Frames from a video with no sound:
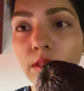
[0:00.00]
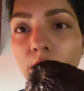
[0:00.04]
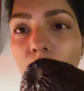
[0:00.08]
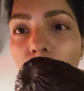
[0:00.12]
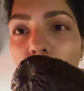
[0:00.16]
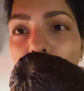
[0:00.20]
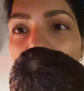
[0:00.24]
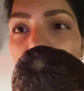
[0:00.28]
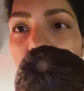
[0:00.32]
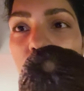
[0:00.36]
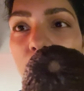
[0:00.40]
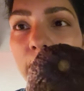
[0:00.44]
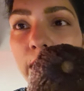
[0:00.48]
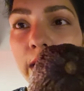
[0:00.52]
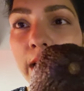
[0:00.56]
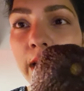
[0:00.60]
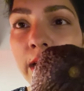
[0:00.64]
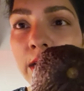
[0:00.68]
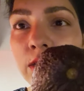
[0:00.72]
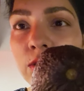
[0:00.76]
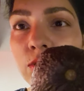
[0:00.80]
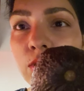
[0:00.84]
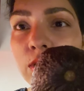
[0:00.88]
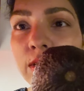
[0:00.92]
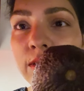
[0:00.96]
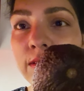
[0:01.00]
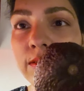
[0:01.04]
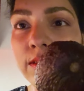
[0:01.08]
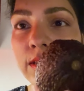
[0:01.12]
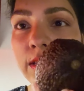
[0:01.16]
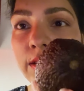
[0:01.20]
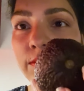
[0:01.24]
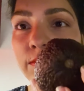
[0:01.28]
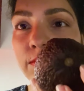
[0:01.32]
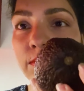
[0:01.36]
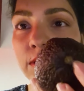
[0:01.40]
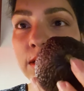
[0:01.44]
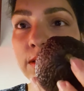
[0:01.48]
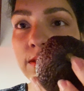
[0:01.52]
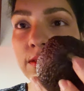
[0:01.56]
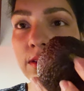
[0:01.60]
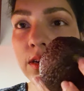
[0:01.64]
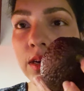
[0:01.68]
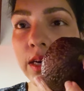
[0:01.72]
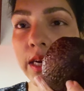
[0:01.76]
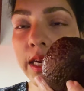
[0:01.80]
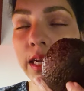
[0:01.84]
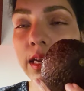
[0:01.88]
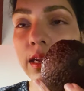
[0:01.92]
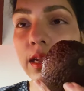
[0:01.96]
you can actually see if it's
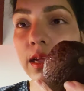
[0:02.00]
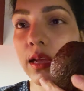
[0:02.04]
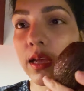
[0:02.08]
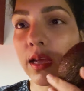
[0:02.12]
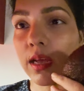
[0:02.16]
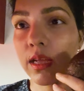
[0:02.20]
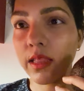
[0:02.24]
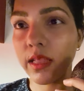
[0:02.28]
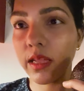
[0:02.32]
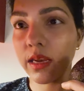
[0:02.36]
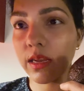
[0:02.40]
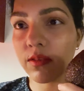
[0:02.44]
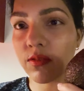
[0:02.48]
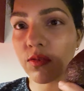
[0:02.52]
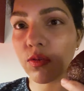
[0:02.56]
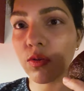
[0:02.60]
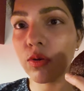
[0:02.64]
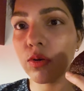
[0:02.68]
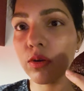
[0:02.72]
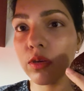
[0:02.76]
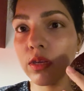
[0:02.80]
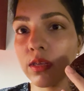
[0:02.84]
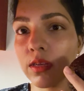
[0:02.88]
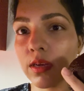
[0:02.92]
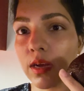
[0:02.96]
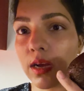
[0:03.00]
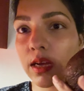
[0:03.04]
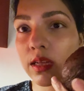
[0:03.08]
green, then it's good.